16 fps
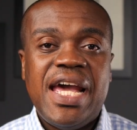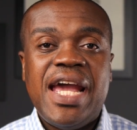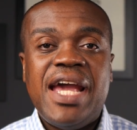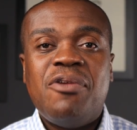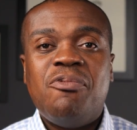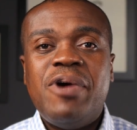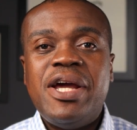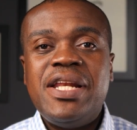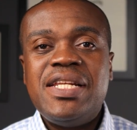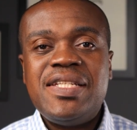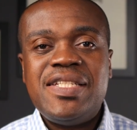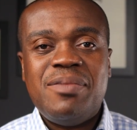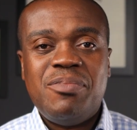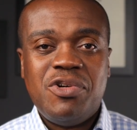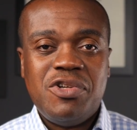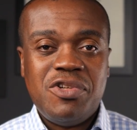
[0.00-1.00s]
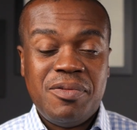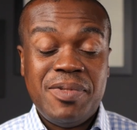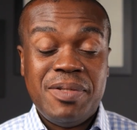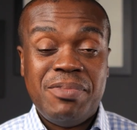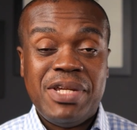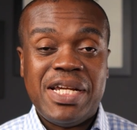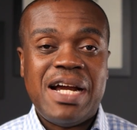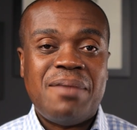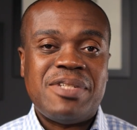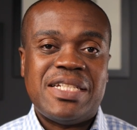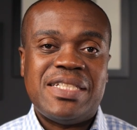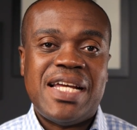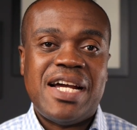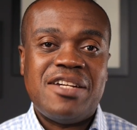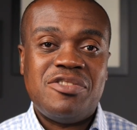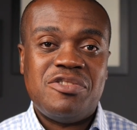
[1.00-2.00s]
And when this hemoglobin becomes
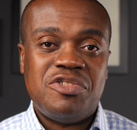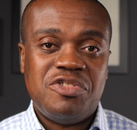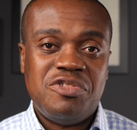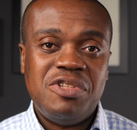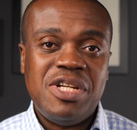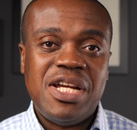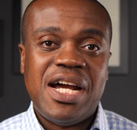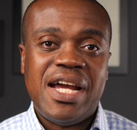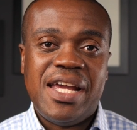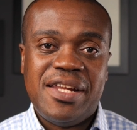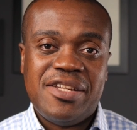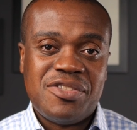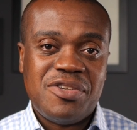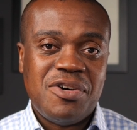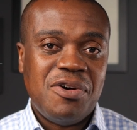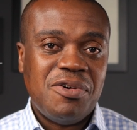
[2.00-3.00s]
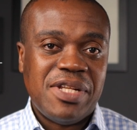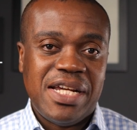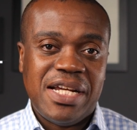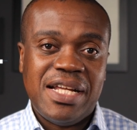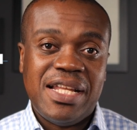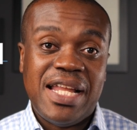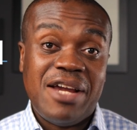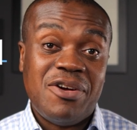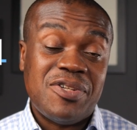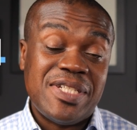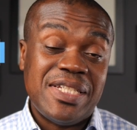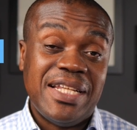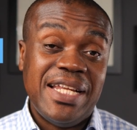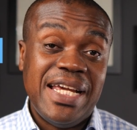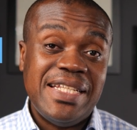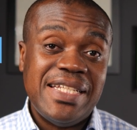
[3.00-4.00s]
attached to sugar, it is called a
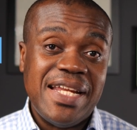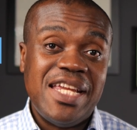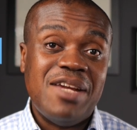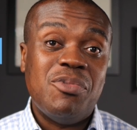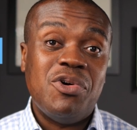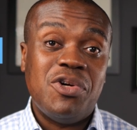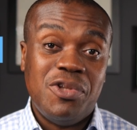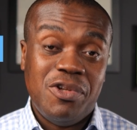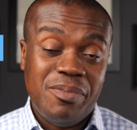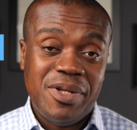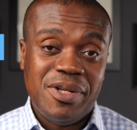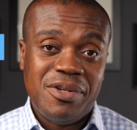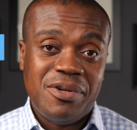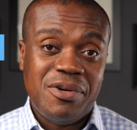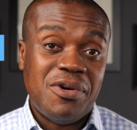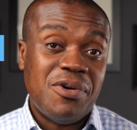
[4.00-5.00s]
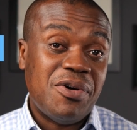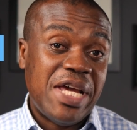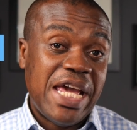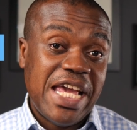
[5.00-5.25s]
glycosylated hemoglobin or